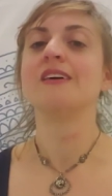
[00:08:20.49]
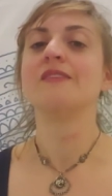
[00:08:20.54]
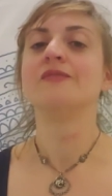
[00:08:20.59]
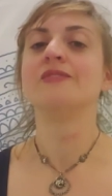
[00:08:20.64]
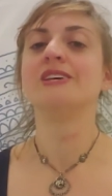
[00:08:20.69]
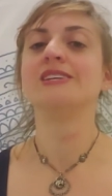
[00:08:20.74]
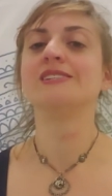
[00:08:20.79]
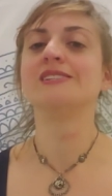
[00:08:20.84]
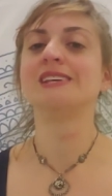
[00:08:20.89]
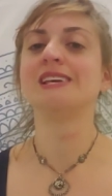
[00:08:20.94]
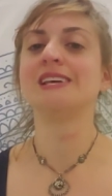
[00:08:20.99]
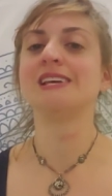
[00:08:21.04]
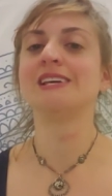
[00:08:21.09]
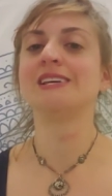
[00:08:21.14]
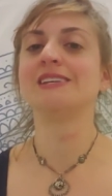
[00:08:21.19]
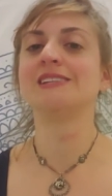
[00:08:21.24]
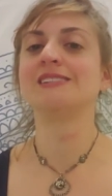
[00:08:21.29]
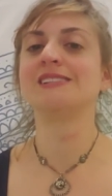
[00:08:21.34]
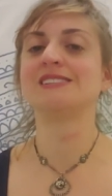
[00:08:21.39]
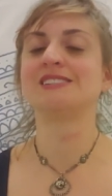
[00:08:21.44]
This
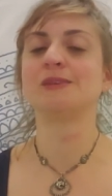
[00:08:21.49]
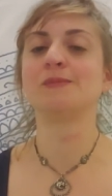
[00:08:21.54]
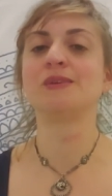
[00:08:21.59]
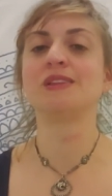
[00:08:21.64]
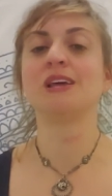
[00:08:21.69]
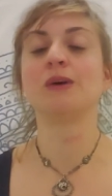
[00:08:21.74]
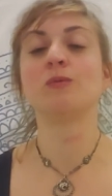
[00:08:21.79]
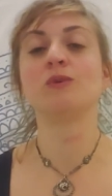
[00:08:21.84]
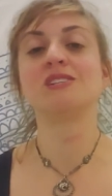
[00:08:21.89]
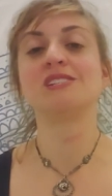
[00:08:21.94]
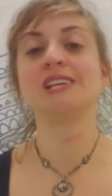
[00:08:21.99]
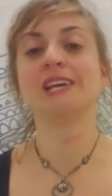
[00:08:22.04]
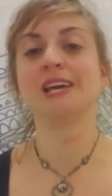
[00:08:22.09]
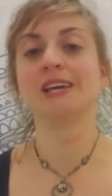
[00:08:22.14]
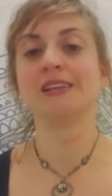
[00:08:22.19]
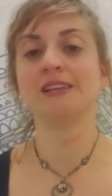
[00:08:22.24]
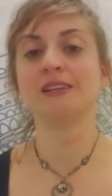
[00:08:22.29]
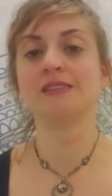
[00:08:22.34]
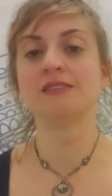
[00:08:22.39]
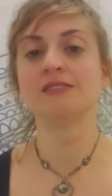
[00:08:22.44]
is something that was
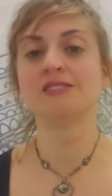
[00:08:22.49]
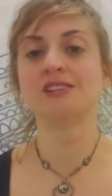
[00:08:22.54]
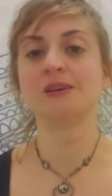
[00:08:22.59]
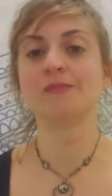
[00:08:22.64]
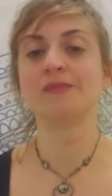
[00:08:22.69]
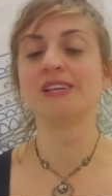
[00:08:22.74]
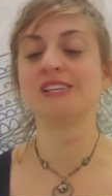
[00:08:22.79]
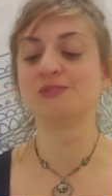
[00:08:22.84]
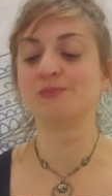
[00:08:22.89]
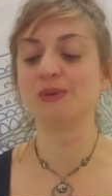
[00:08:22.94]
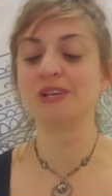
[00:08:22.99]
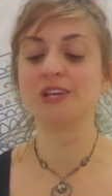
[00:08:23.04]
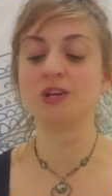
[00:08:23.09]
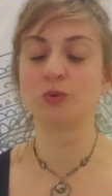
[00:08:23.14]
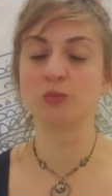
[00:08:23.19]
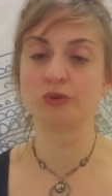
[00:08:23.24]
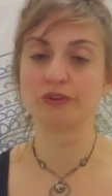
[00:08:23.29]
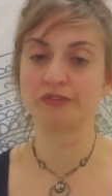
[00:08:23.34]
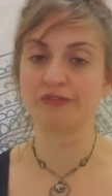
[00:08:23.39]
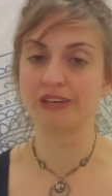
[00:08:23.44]
hidden, some is
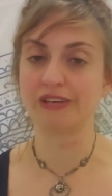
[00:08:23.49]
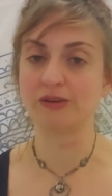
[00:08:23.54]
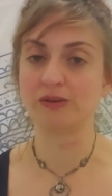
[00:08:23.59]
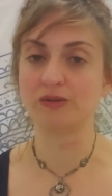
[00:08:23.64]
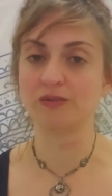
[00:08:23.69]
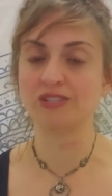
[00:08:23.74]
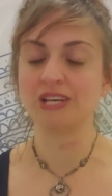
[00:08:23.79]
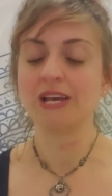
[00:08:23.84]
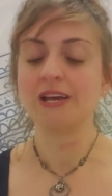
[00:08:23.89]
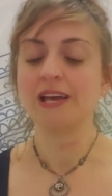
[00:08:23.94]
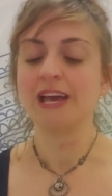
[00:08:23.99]
being revealed.